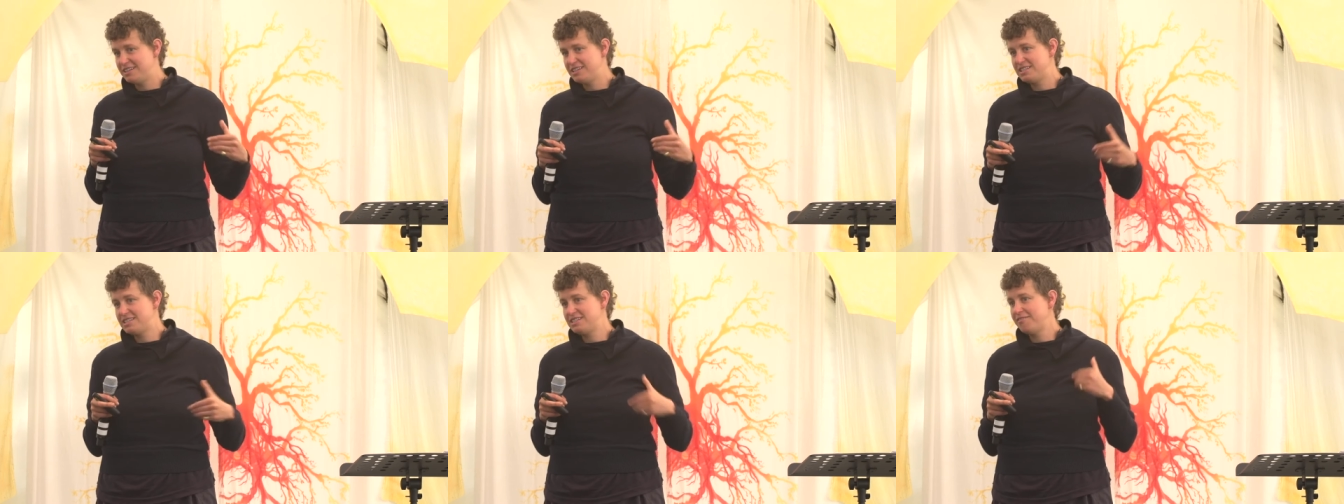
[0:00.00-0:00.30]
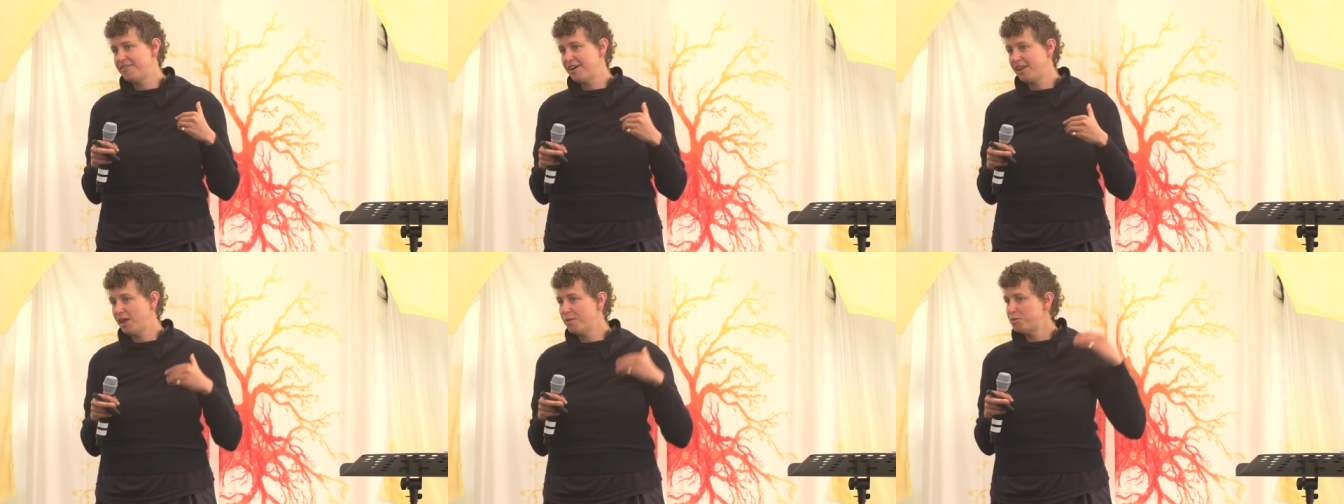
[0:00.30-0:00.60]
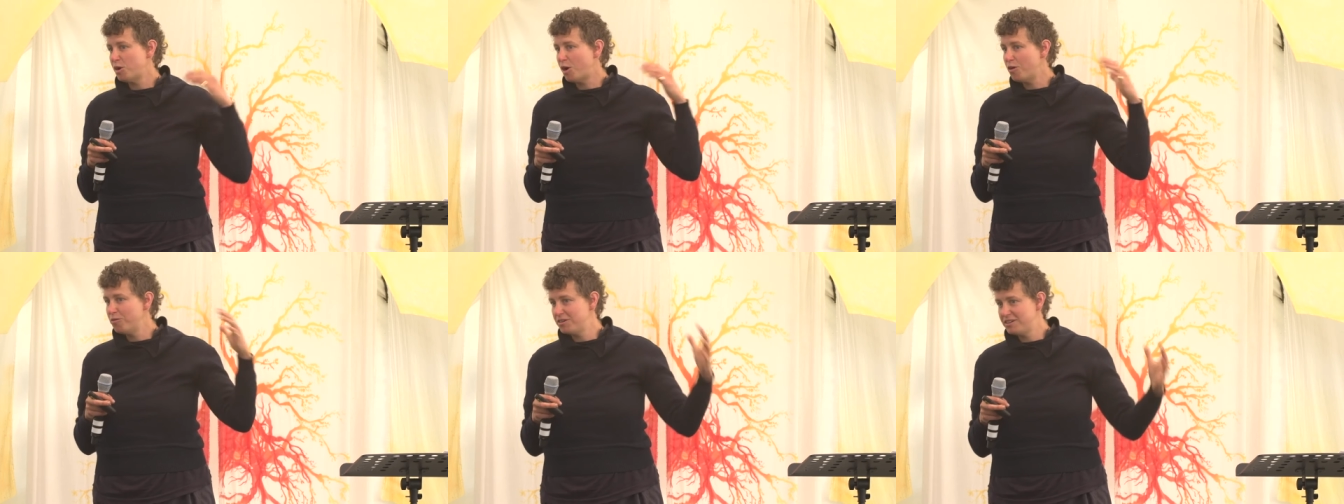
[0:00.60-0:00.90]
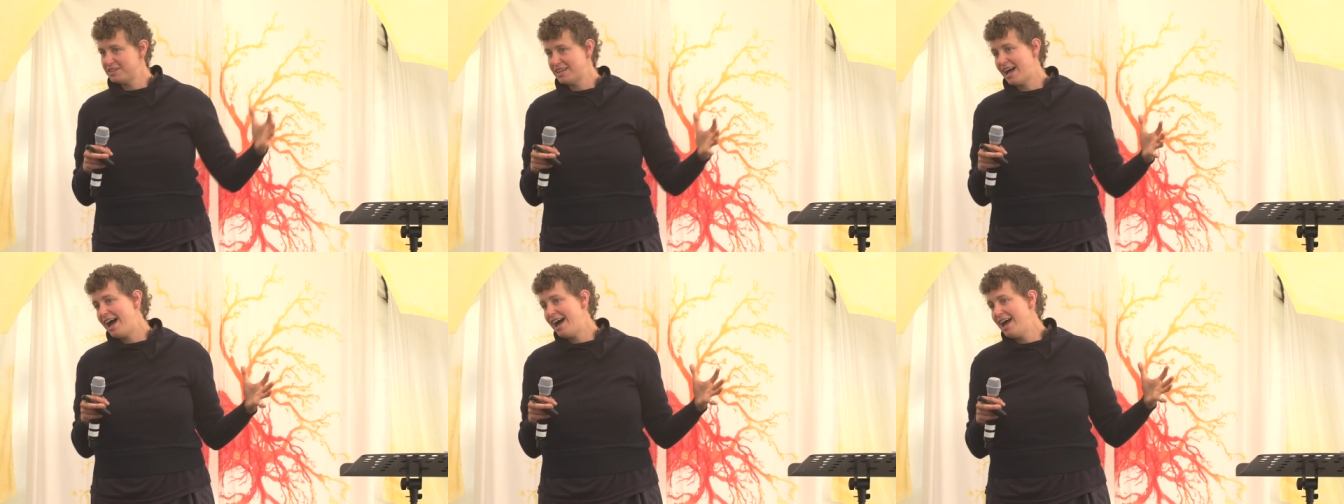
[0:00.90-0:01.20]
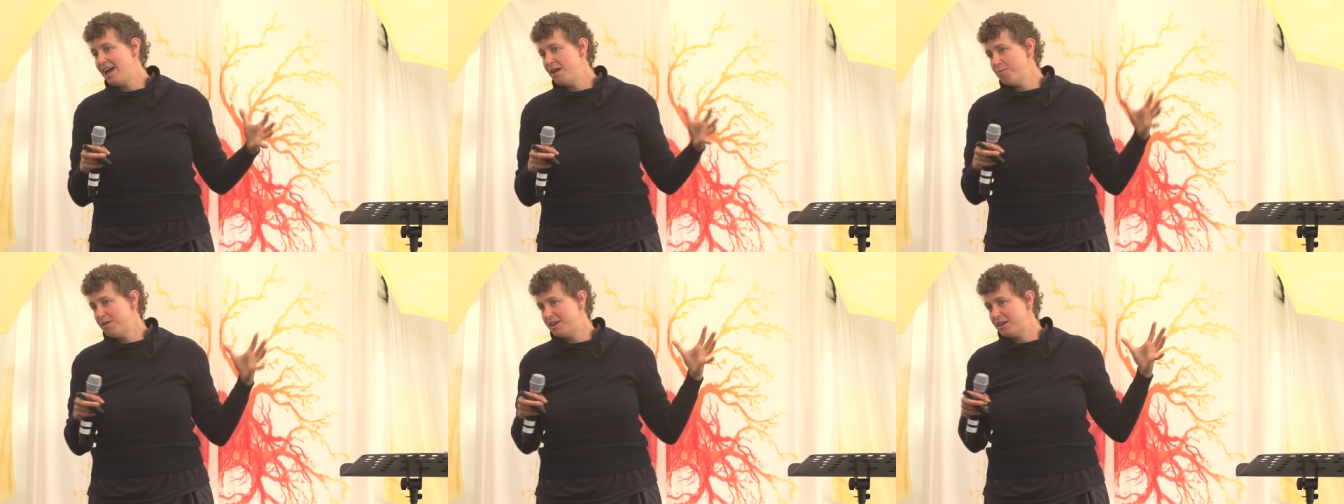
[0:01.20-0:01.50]
that's developed over
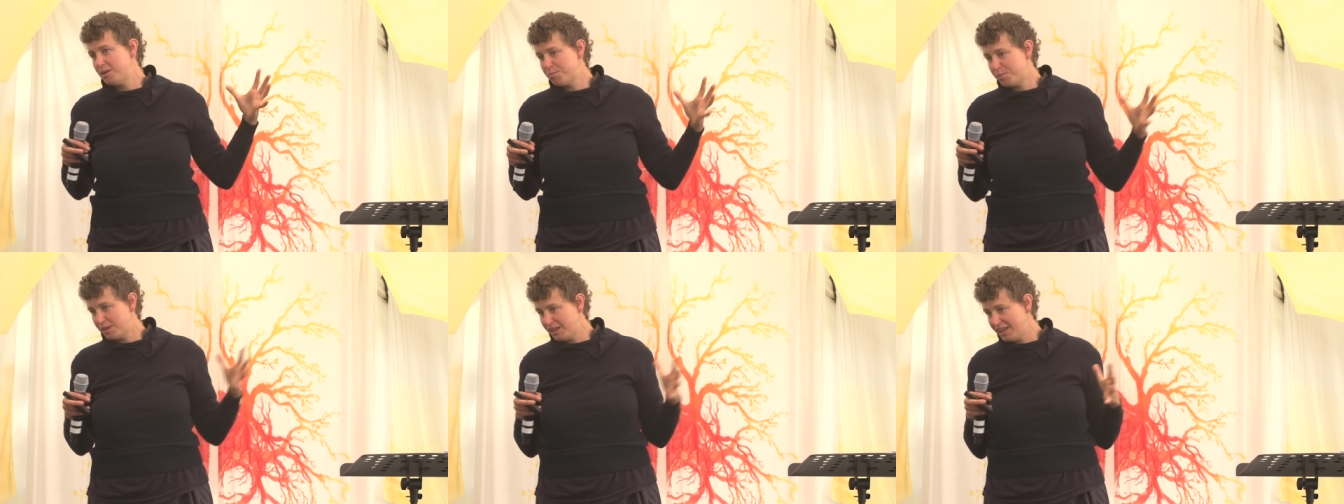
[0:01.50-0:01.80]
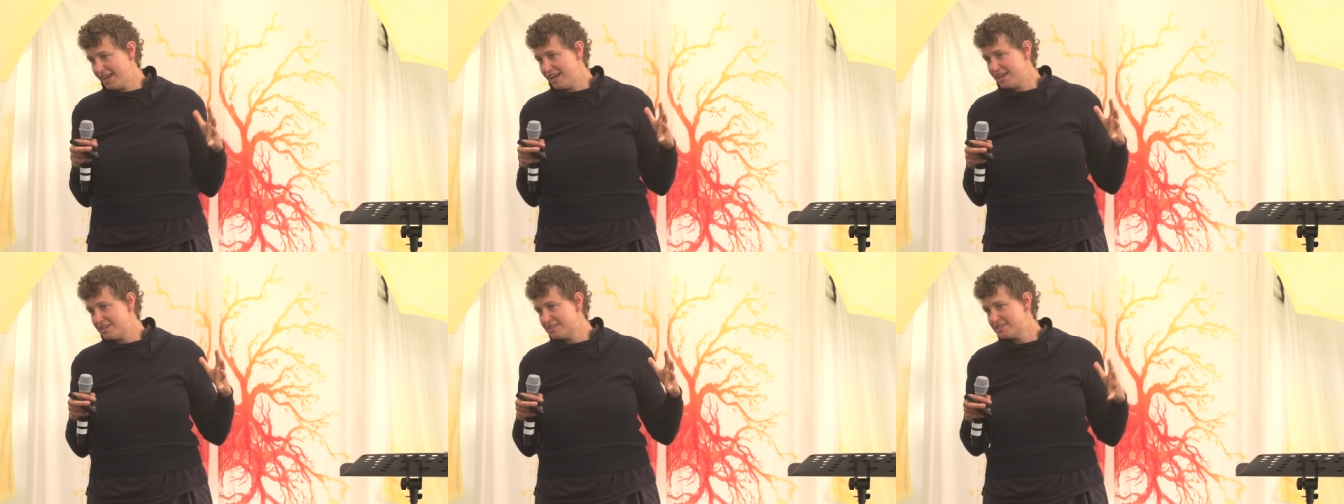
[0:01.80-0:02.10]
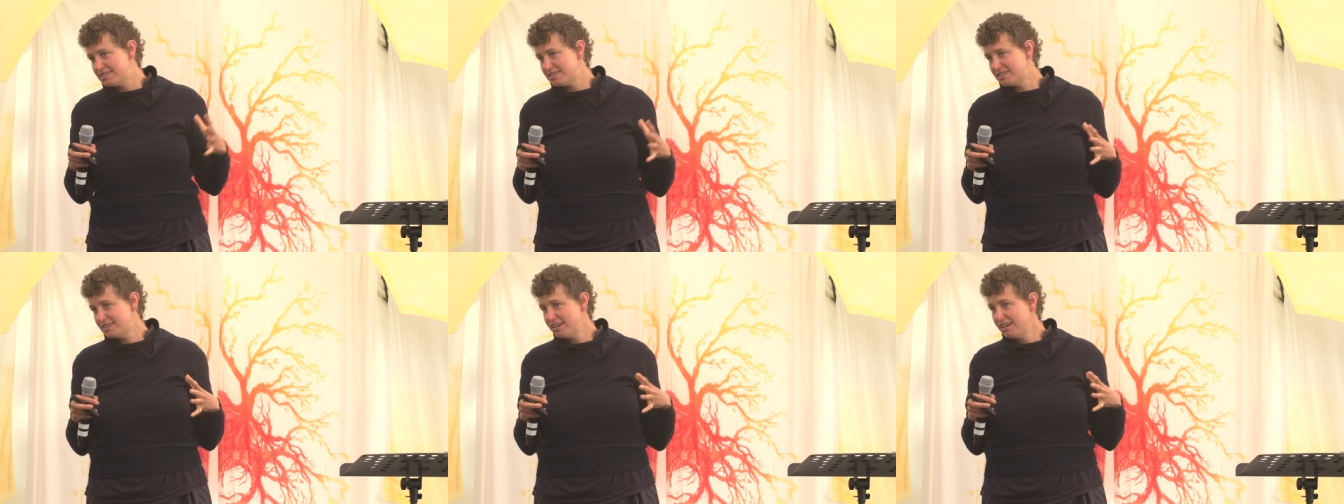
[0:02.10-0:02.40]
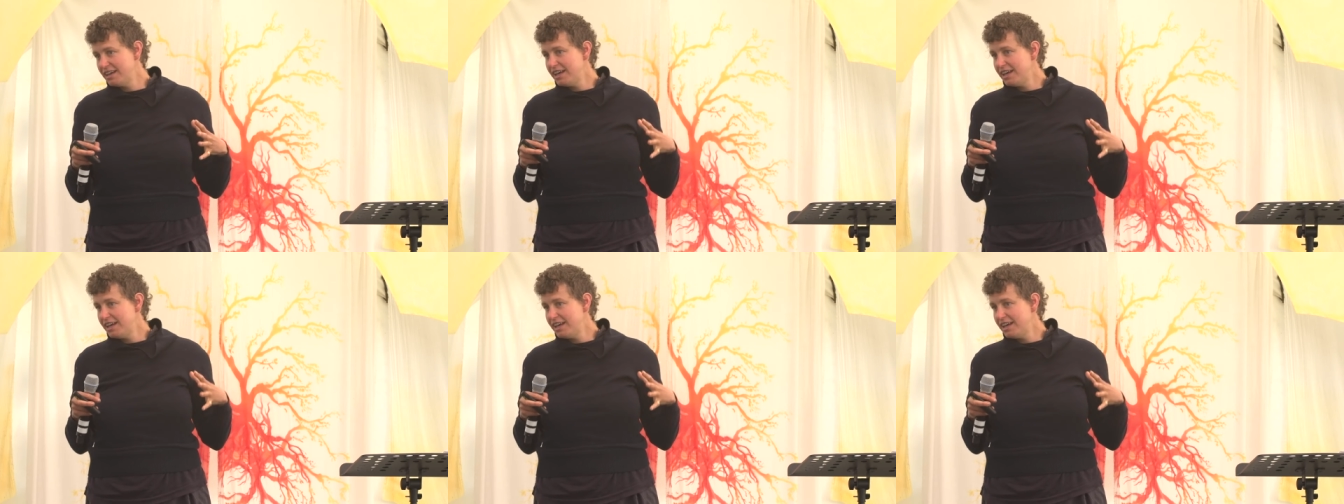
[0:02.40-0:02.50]
time in a place